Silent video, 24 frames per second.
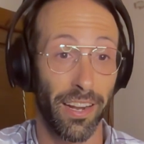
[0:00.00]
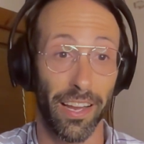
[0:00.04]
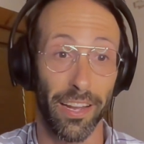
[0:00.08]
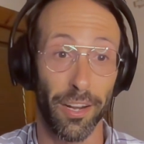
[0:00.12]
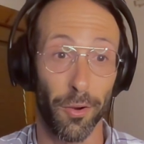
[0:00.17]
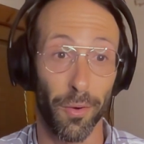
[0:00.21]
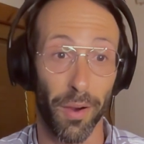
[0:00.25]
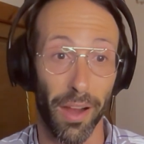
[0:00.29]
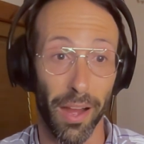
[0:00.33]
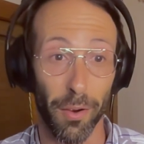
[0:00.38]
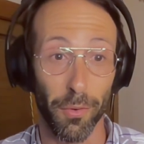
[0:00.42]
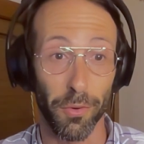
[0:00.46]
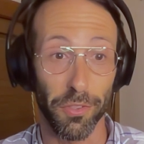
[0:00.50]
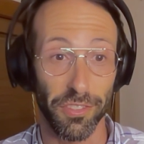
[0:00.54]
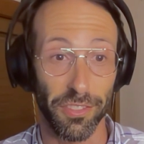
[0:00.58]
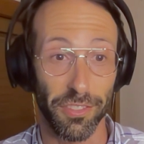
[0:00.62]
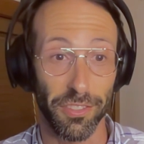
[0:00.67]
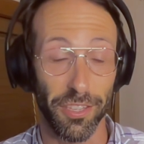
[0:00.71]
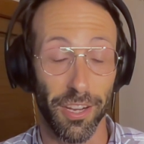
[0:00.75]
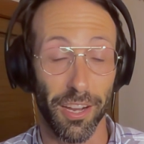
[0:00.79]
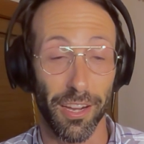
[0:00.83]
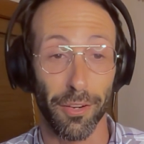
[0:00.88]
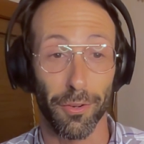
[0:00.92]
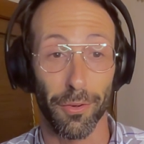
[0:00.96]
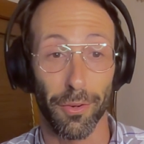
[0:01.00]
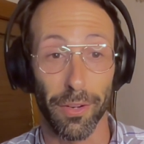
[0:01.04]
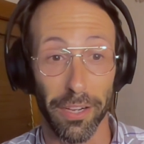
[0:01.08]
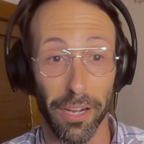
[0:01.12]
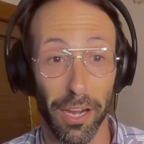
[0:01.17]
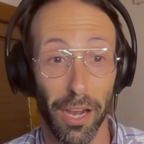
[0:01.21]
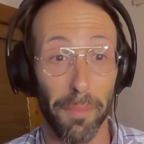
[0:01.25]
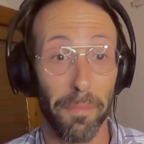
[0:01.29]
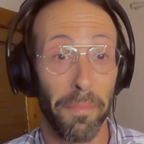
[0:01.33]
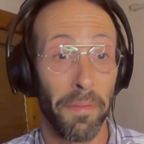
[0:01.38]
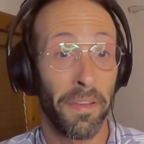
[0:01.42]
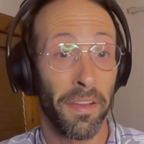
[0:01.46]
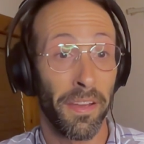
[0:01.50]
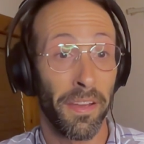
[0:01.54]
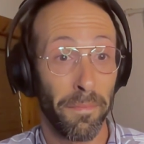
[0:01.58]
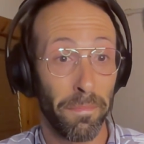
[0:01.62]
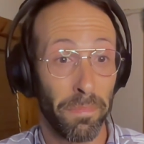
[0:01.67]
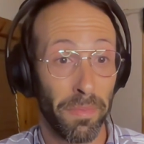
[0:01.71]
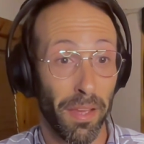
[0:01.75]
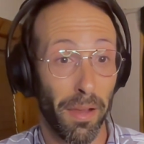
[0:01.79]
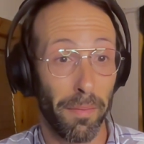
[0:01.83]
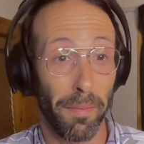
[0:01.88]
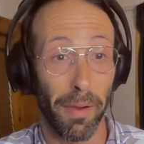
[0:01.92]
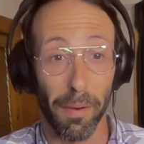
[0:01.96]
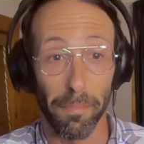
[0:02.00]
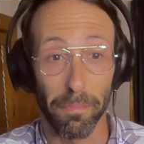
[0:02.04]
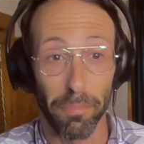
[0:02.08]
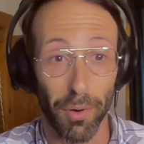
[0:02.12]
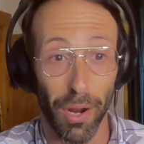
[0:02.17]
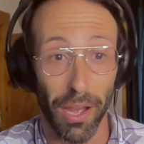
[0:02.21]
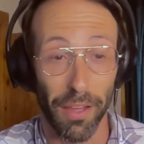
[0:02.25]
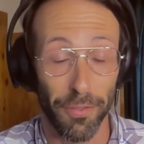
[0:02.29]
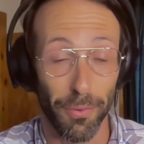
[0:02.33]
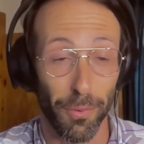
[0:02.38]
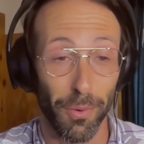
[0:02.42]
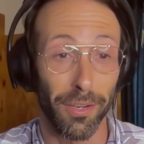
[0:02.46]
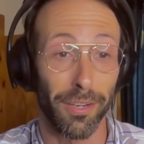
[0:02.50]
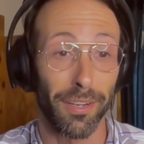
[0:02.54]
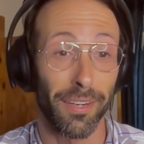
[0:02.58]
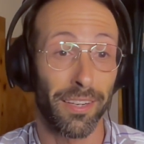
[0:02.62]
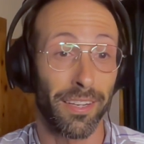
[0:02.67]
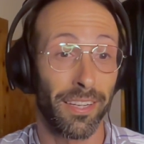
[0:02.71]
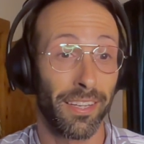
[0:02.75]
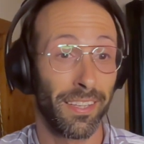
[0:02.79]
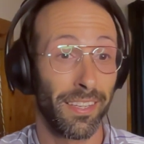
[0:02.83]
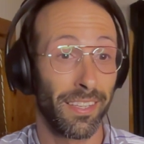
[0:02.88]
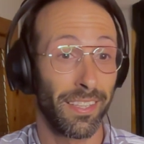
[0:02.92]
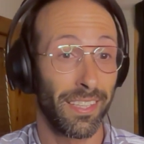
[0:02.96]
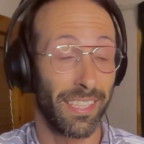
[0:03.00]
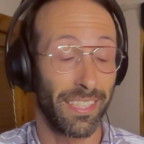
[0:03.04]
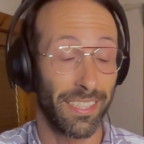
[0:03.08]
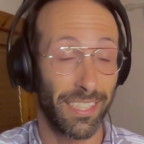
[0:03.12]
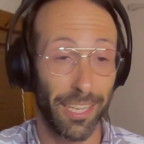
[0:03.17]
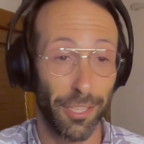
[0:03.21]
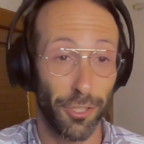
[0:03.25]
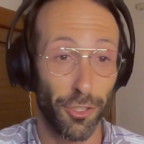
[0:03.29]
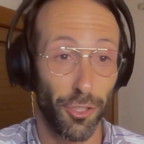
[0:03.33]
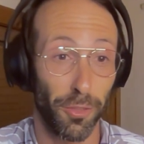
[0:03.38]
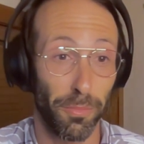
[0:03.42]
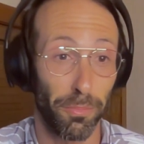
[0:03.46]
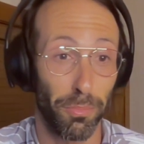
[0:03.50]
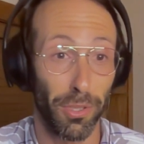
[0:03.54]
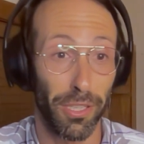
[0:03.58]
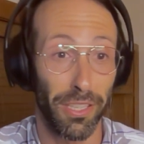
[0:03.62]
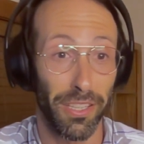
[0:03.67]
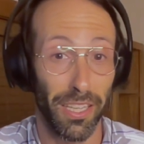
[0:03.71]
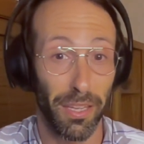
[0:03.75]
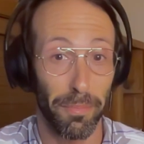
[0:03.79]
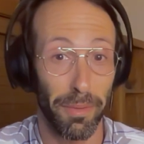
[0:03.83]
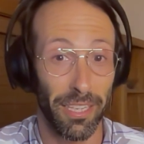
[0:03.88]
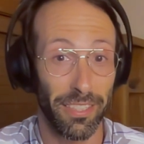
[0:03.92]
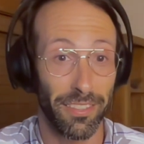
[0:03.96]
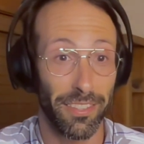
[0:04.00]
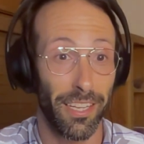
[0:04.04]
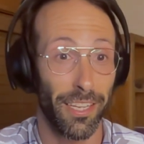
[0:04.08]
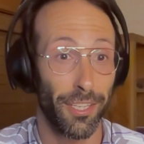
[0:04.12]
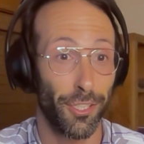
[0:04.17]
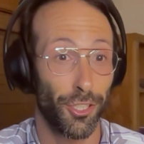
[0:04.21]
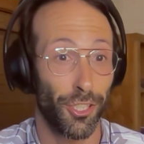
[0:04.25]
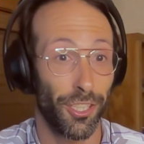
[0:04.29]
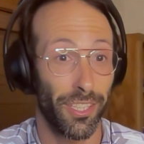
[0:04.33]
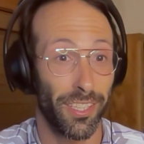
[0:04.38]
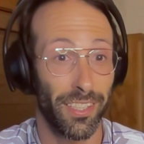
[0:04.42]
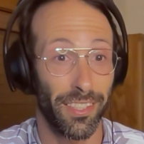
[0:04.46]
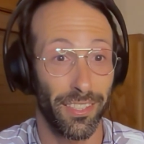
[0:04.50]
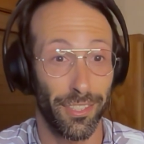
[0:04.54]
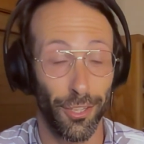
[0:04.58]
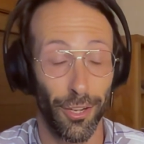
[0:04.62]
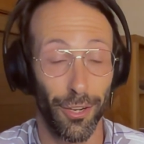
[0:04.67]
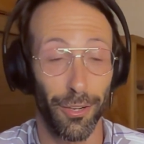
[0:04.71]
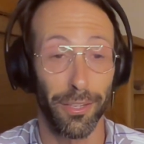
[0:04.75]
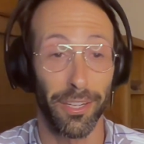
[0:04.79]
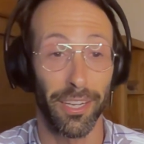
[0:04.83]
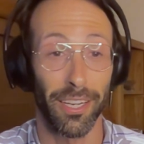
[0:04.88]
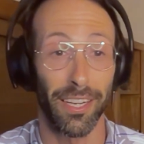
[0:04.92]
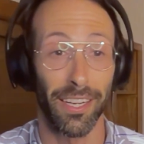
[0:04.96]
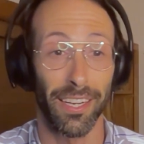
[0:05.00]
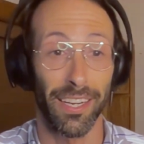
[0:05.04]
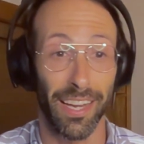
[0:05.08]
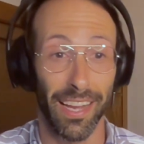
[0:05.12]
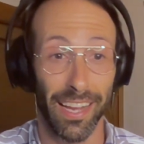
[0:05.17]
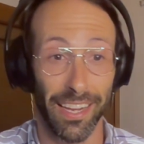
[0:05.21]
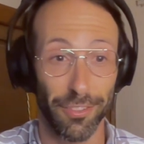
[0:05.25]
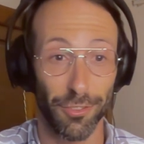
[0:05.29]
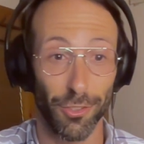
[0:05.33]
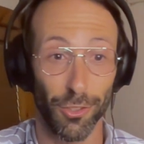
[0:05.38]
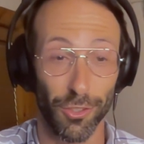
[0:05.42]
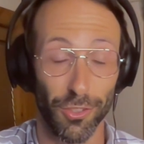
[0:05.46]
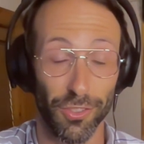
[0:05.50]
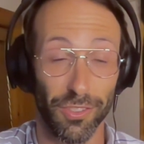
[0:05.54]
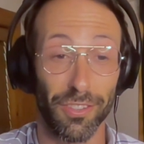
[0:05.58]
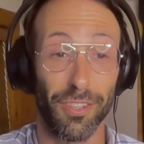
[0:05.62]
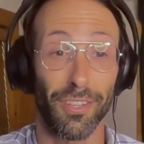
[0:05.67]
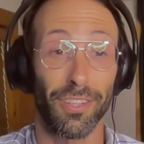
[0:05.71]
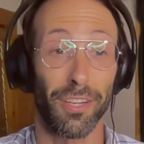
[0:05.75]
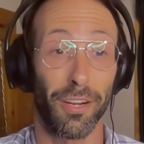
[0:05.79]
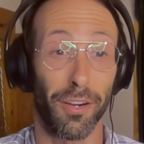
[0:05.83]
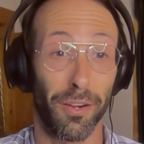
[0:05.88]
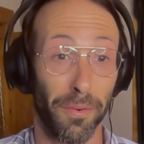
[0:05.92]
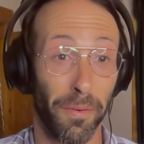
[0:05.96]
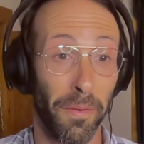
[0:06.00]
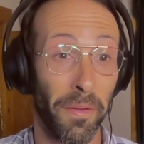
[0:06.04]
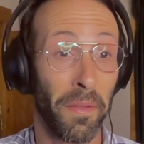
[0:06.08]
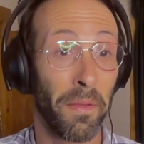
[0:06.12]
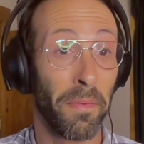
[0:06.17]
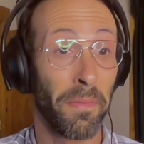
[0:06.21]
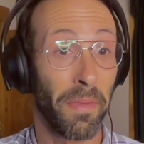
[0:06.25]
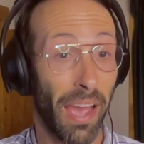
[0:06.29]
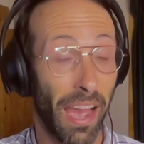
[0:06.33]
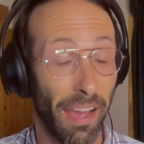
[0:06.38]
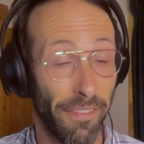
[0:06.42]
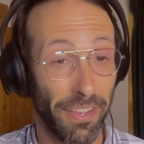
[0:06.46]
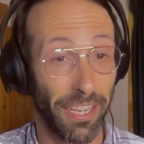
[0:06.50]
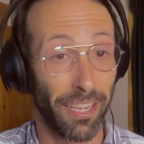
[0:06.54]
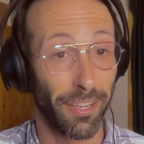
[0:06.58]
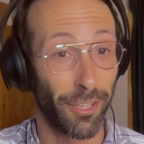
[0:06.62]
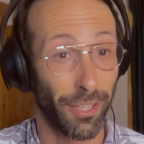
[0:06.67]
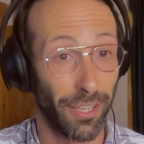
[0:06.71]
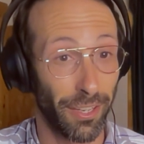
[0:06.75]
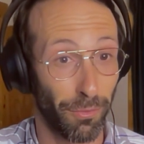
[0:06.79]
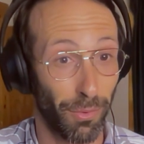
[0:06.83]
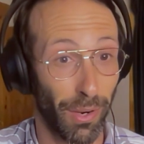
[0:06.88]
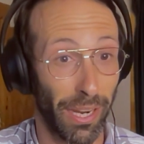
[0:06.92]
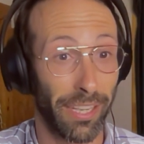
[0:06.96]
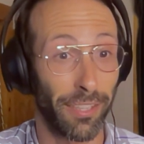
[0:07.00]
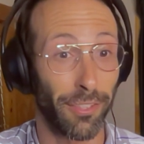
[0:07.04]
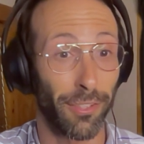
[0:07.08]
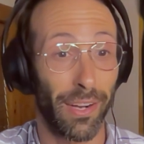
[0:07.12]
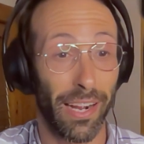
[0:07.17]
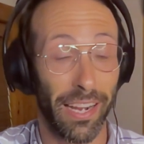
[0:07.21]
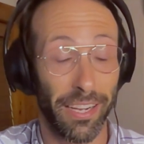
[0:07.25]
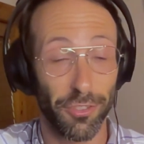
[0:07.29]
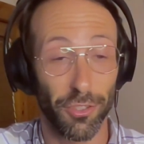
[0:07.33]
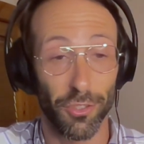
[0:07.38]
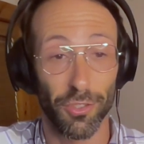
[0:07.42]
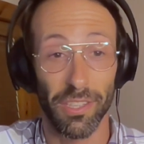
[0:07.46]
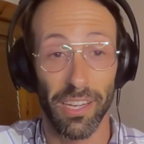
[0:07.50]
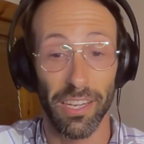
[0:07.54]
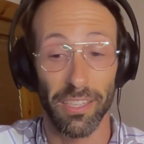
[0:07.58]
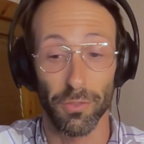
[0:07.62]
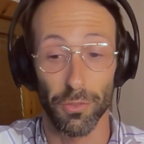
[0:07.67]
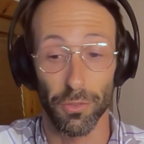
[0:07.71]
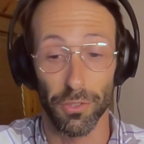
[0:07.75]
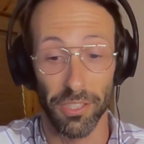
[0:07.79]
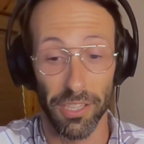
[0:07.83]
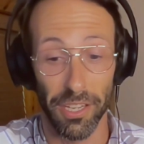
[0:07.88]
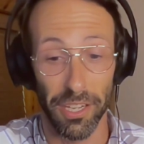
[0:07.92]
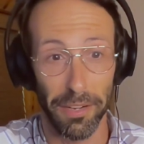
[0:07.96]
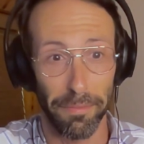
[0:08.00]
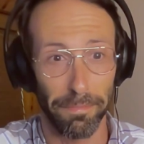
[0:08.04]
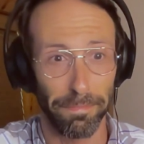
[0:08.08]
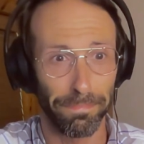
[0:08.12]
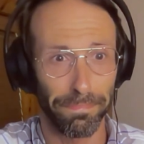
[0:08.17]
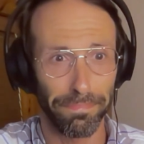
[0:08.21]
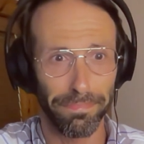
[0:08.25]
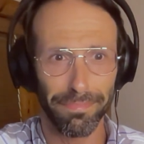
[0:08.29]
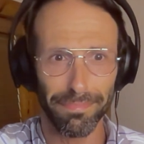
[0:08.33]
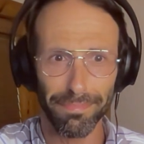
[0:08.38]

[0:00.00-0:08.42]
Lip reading: I know I wasn't taught growing up about breath work, intentional breathing, meditation, yoga, exercise, having a good regular exercise routine.